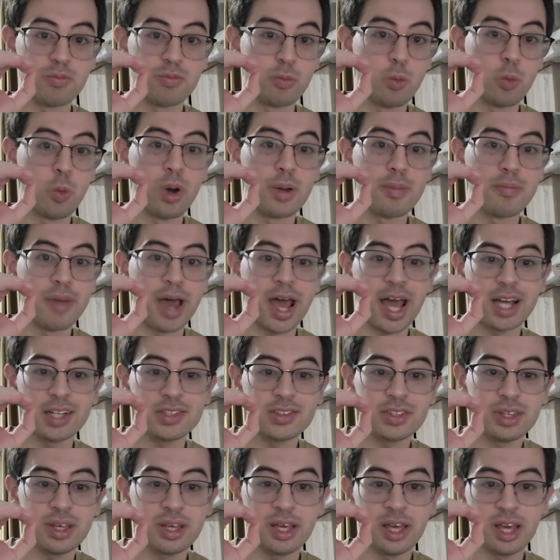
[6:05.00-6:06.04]
1
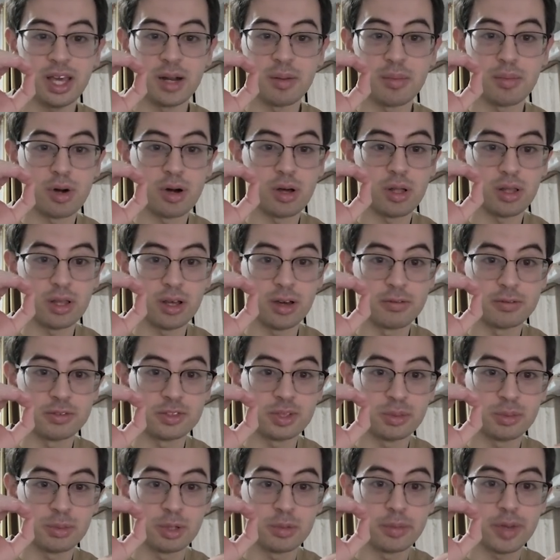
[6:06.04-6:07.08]
mass, and a ball of
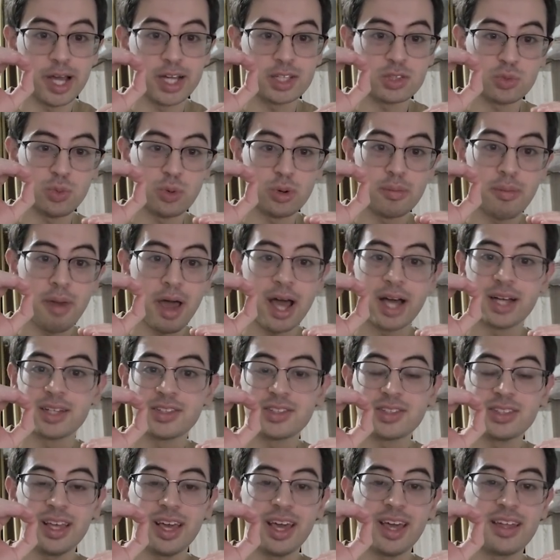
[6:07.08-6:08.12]
similar mass, 1
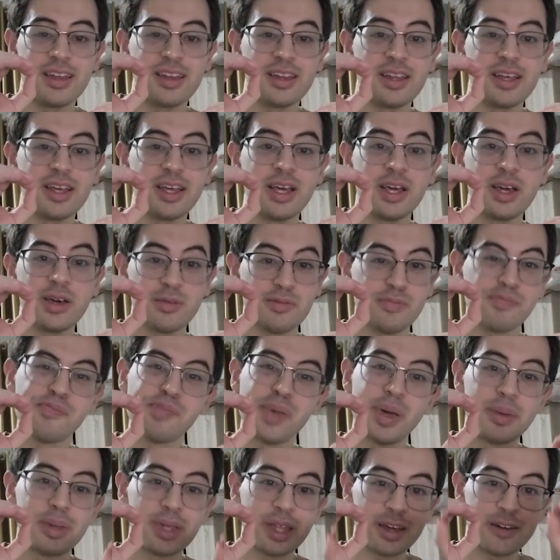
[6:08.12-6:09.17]
mass, and
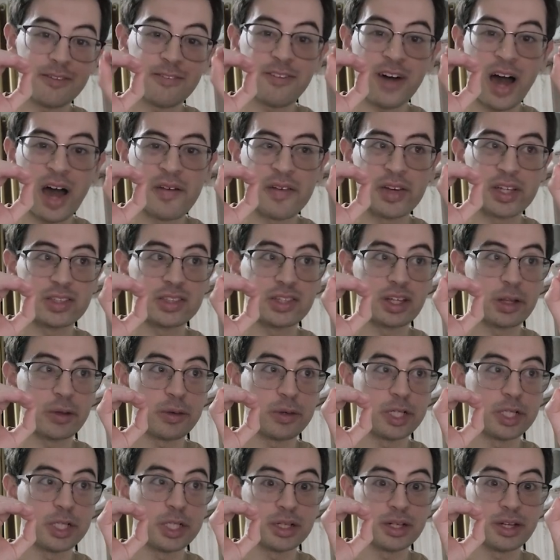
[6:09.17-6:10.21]
maybe like 5
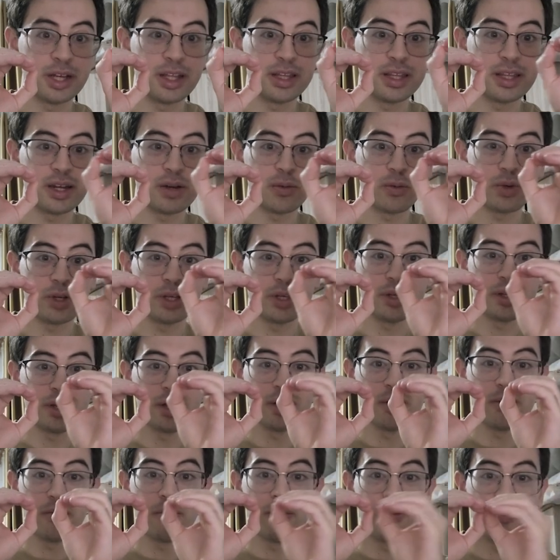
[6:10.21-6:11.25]
acceleration. And then
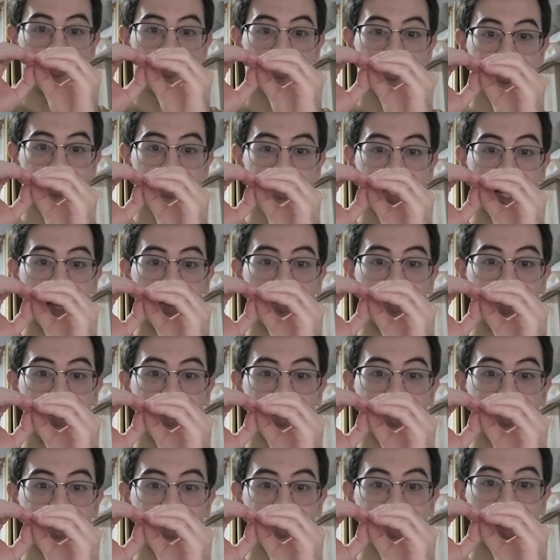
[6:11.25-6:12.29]
we
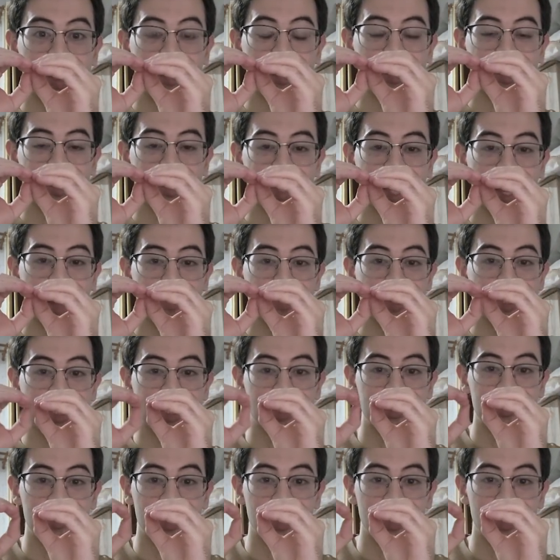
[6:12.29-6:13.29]
can calculate how much